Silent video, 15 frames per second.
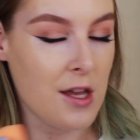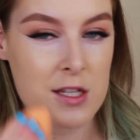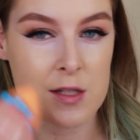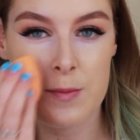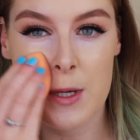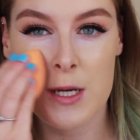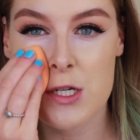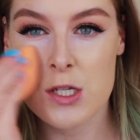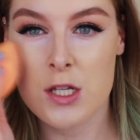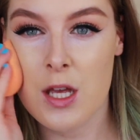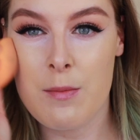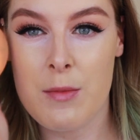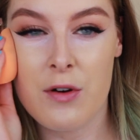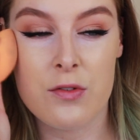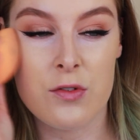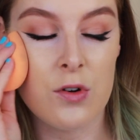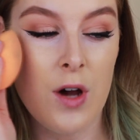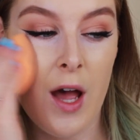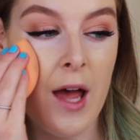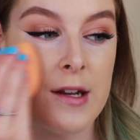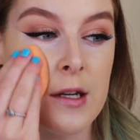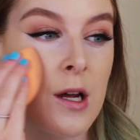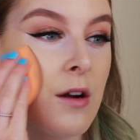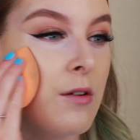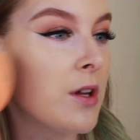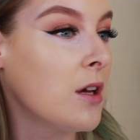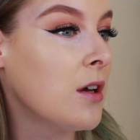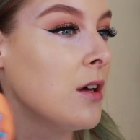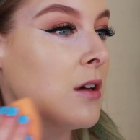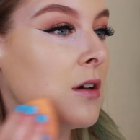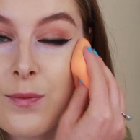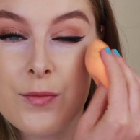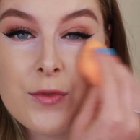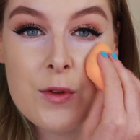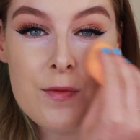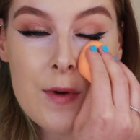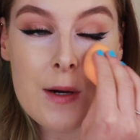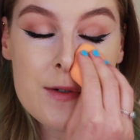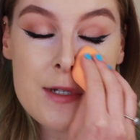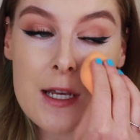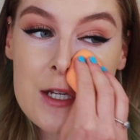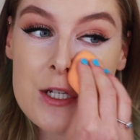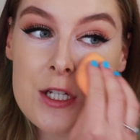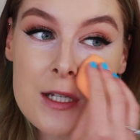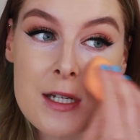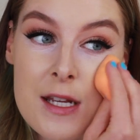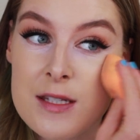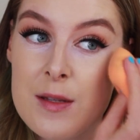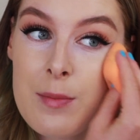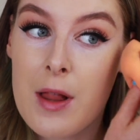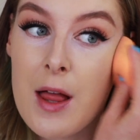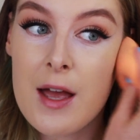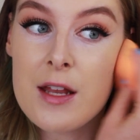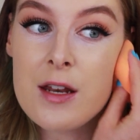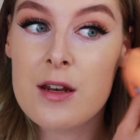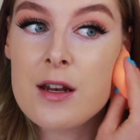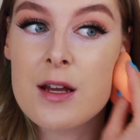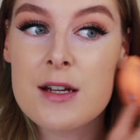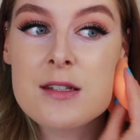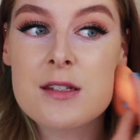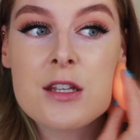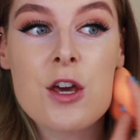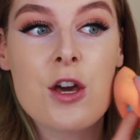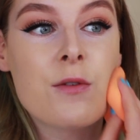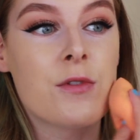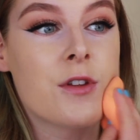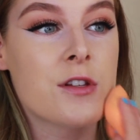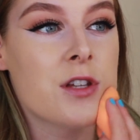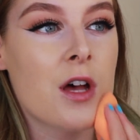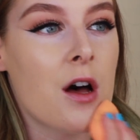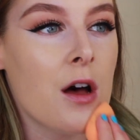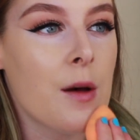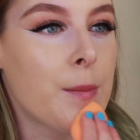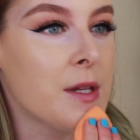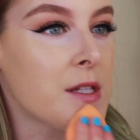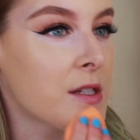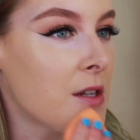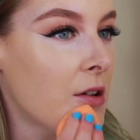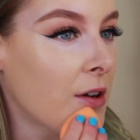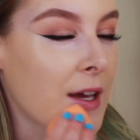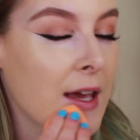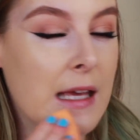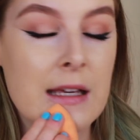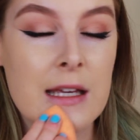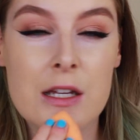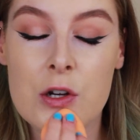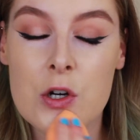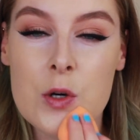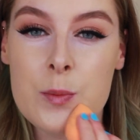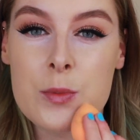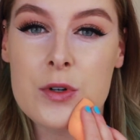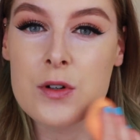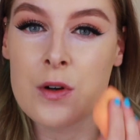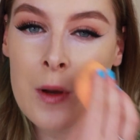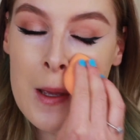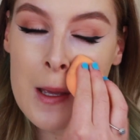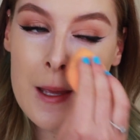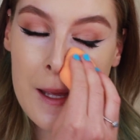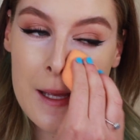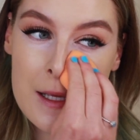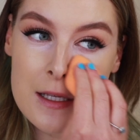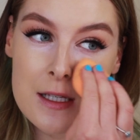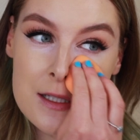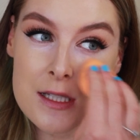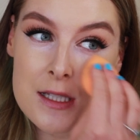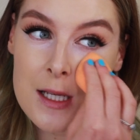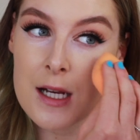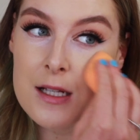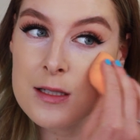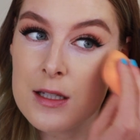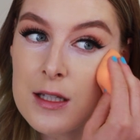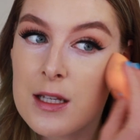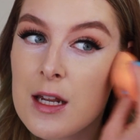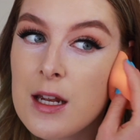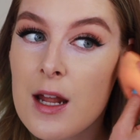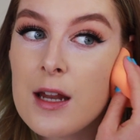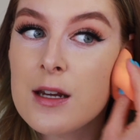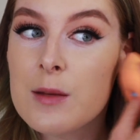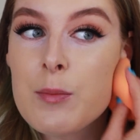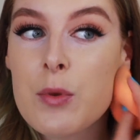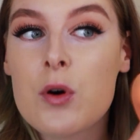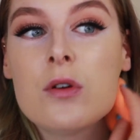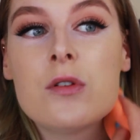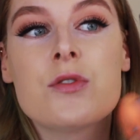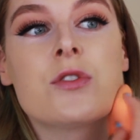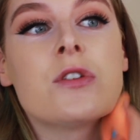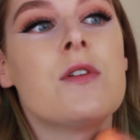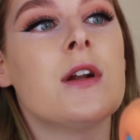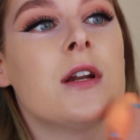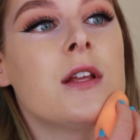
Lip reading: especially in my forehead area. The foundation is applying nicely over the top. It's not caking up or settling in any pores or